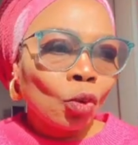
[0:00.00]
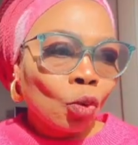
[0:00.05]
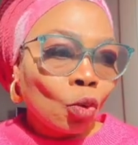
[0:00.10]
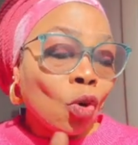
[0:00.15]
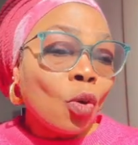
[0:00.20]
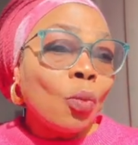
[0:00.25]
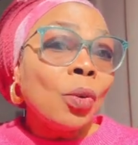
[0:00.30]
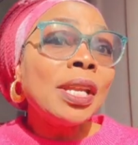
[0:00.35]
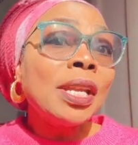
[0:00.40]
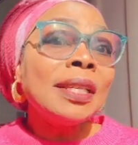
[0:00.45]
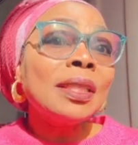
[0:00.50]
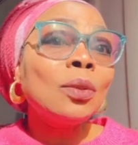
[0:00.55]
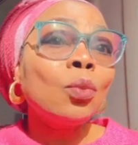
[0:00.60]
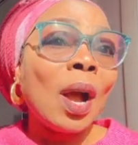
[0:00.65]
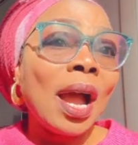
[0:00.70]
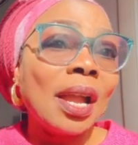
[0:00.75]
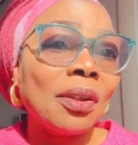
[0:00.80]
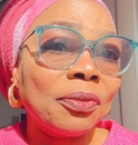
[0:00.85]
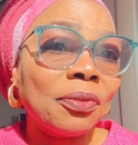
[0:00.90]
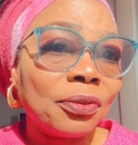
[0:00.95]
Kumuyi's
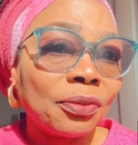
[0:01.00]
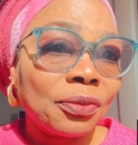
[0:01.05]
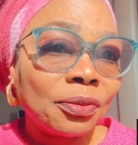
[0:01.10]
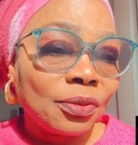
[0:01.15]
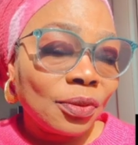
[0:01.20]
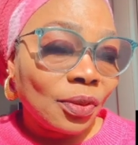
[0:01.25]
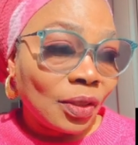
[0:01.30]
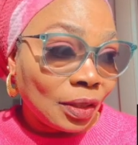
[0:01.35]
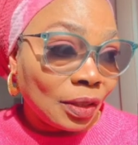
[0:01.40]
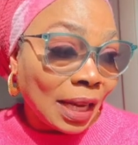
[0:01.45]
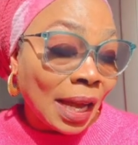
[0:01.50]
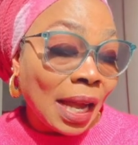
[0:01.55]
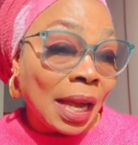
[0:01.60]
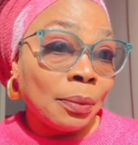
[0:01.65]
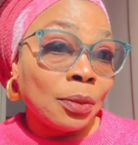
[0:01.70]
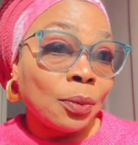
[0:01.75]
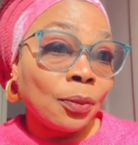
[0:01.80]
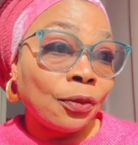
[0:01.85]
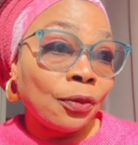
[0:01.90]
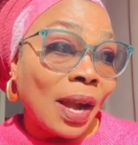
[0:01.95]
wife,
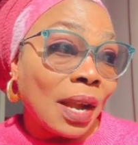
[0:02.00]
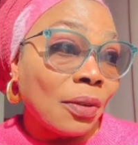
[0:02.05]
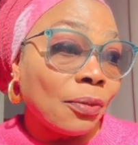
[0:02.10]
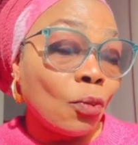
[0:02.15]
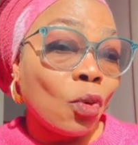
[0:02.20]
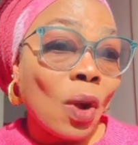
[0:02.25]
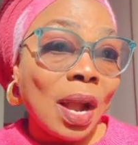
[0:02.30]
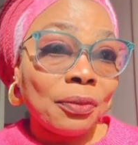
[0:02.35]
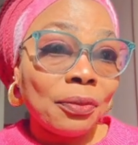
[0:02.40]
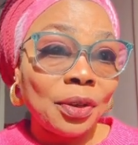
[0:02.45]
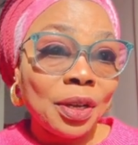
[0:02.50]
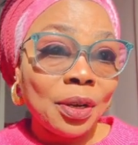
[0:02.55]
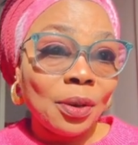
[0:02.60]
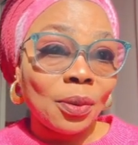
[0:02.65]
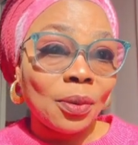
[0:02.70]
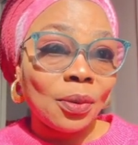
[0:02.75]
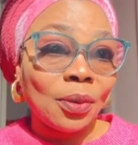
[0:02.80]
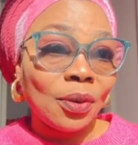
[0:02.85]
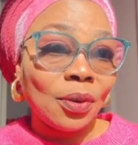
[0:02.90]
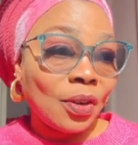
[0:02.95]

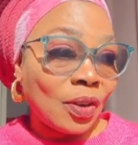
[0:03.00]
wife-in-law.